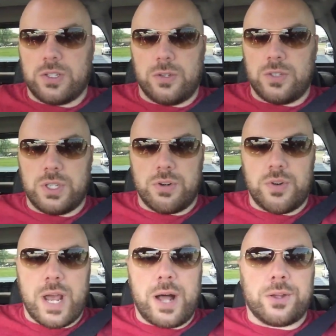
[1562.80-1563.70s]
so
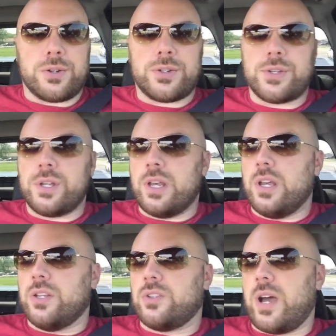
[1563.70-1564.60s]
$0.
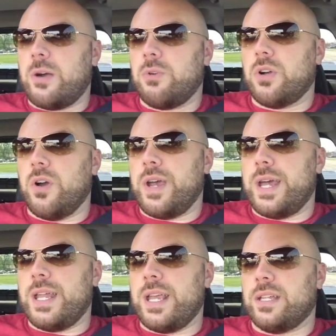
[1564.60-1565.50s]
So I will go
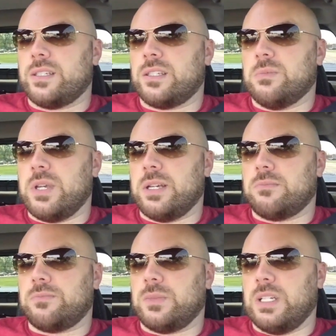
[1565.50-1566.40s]
ahead and submit
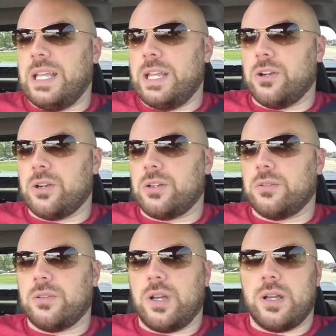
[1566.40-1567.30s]
later
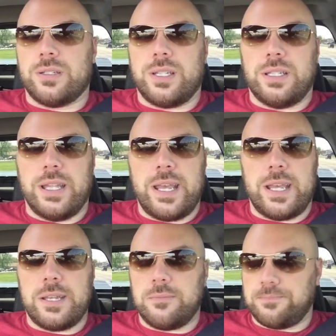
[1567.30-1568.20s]

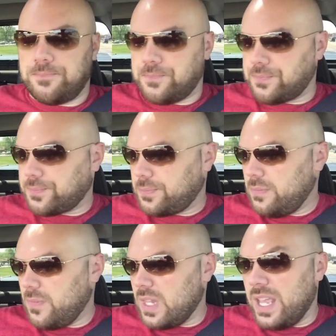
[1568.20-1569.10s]
today
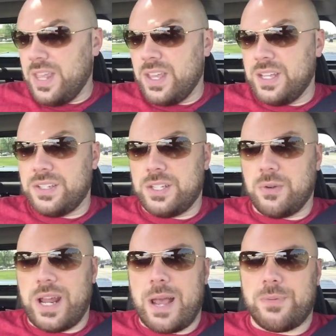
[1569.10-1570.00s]
and then see
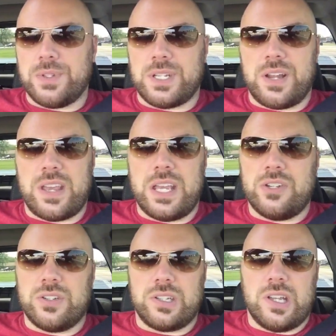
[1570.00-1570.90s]
what happens. Now the
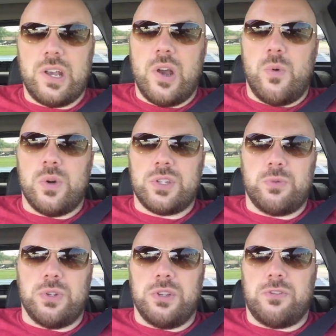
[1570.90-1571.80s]
agent
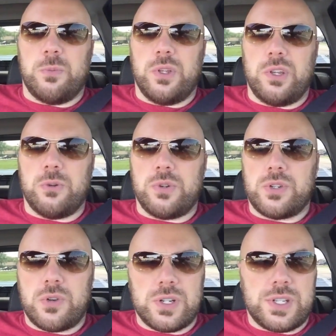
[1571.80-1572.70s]
wasn't really familiar with
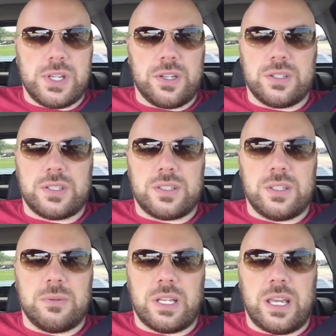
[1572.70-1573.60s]
short sales. It
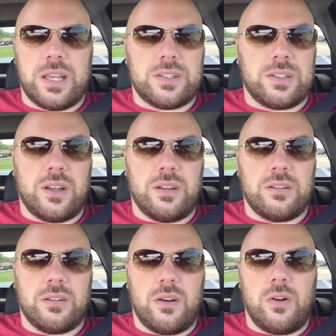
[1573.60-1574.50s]
seemed like he hasn't
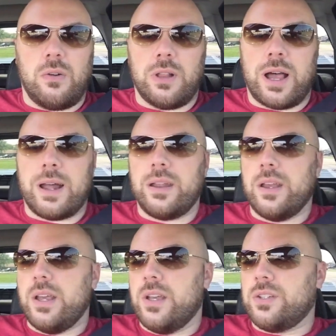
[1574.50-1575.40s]
done a whole lot.
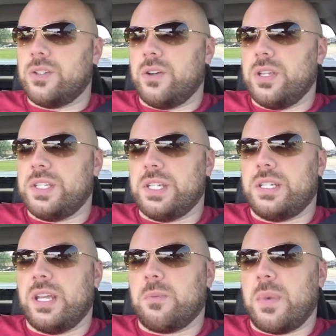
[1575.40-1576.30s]
So he's going
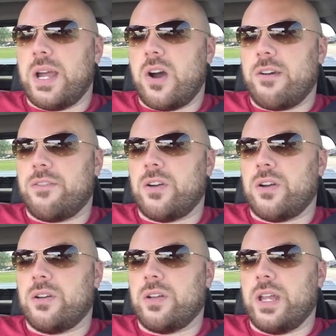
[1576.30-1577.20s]
to take my
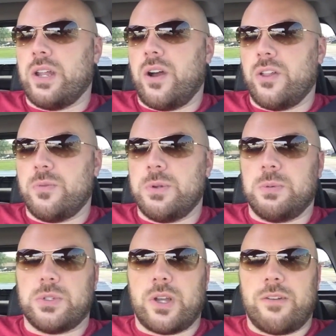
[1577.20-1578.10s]
offer and other
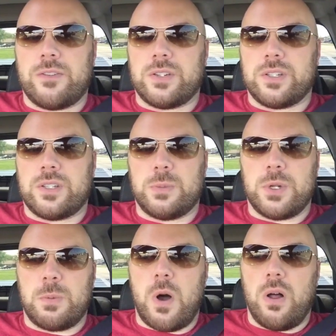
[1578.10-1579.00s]
people's offers and submit
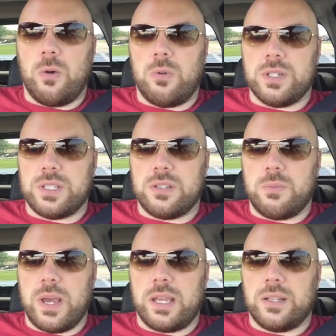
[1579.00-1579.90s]
them all at once to the
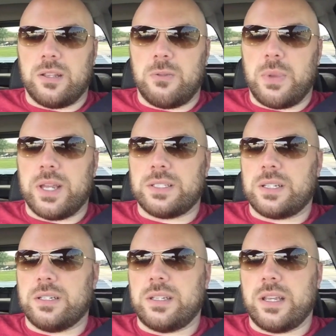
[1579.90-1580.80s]
bank, and then the bank's
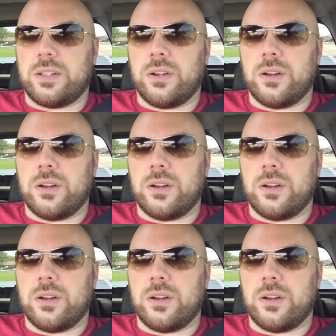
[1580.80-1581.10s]
going to take